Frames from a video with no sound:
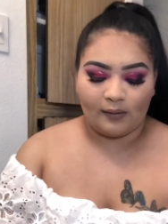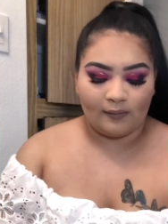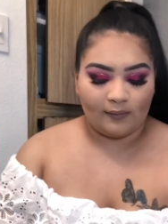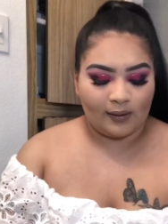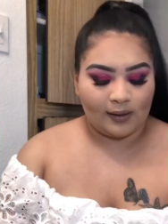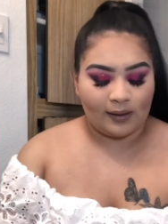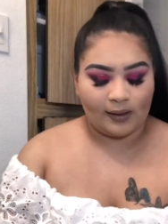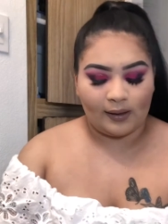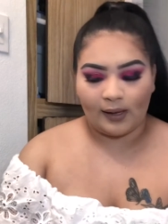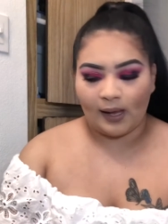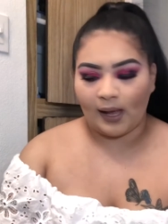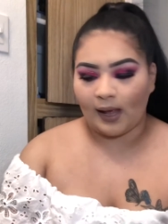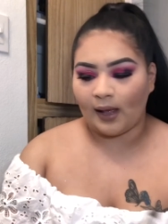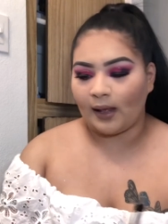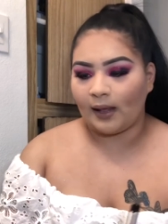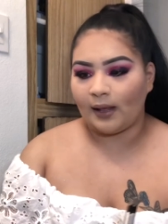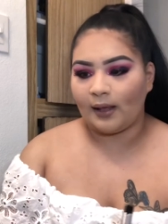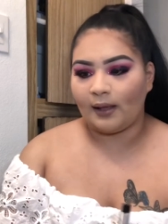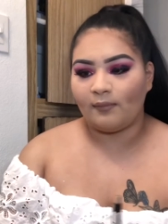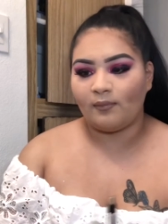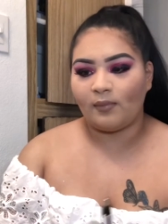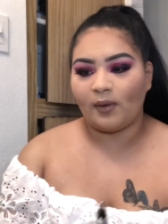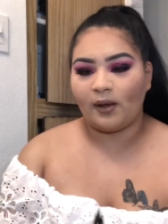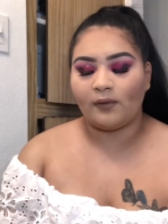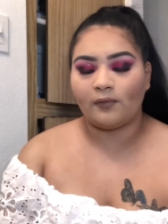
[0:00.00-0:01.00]
I
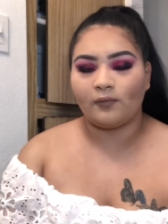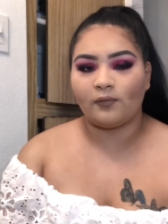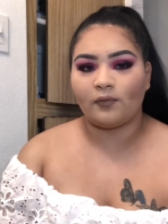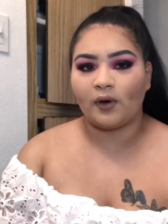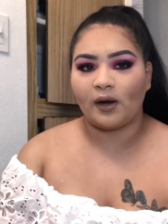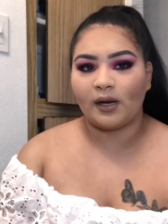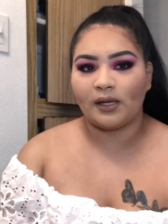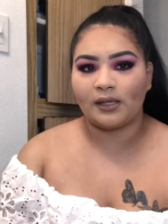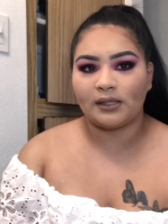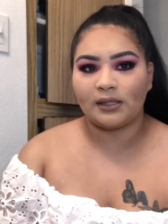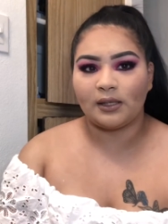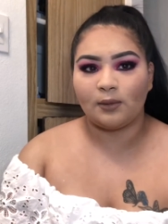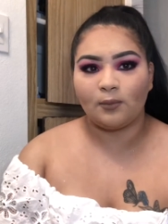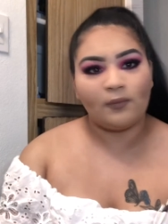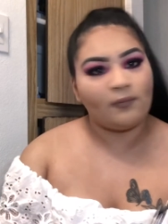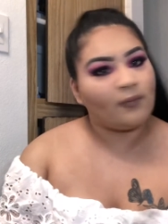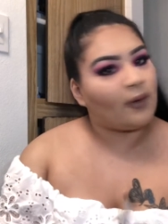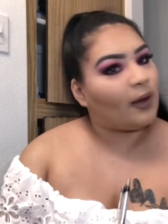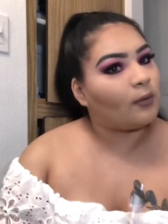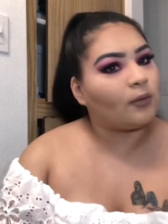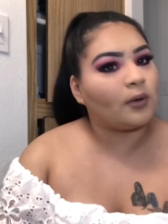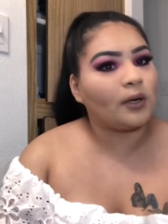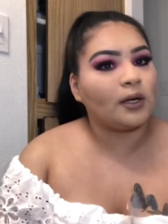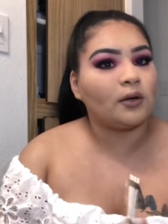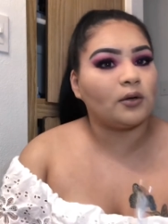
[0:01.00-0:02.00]
if my friend, if I
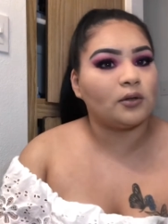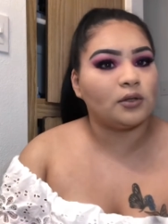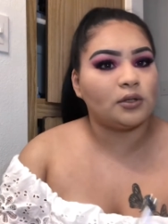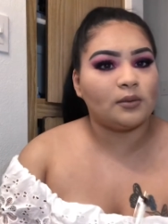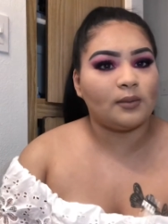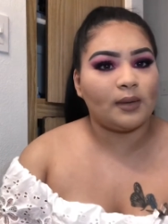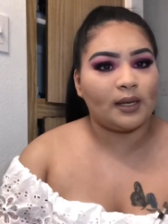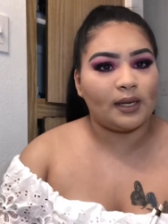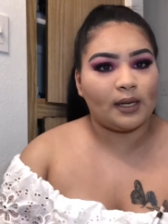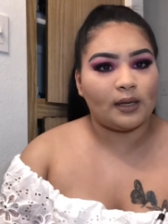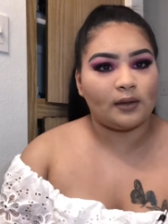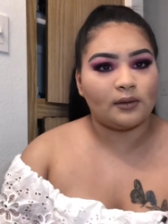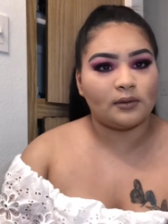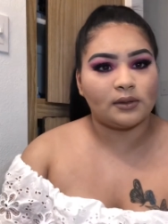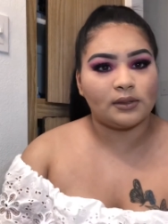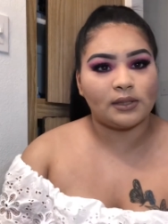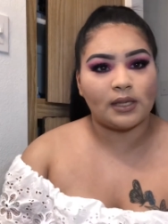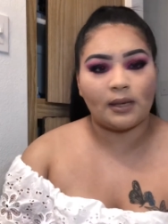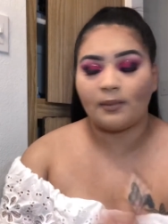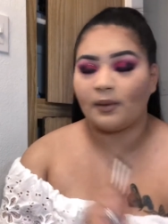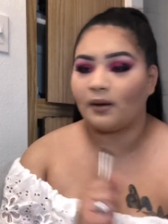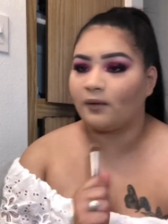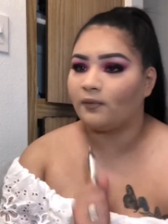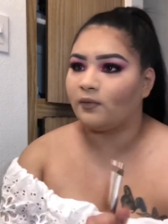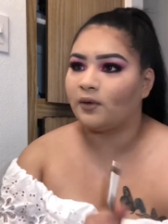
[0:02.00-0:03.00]
want to go do my nails and
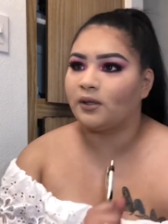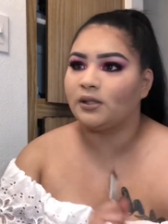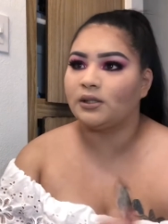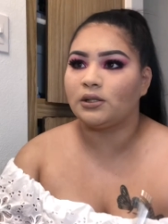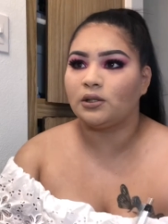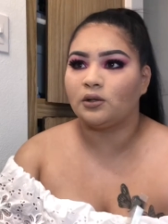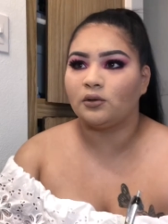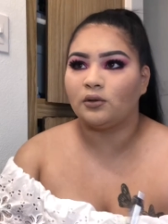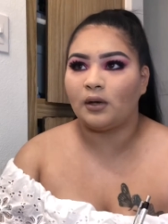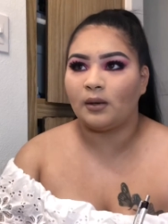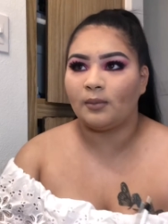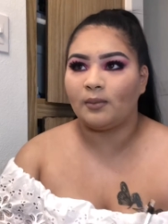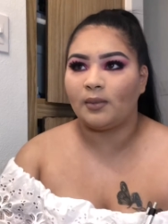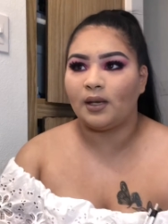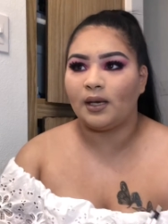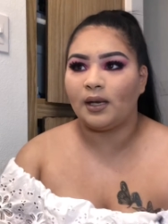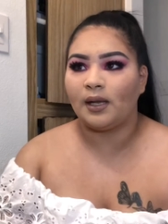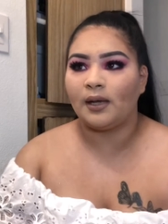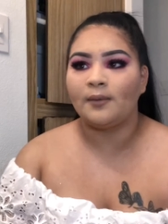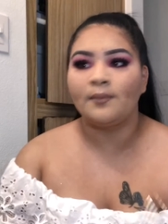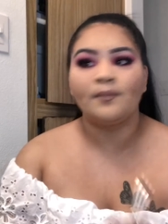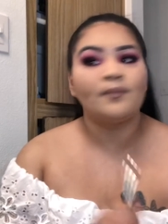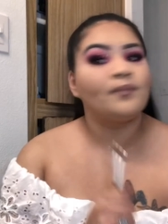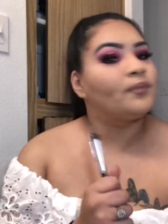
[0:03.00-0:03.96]
my friends don't have money,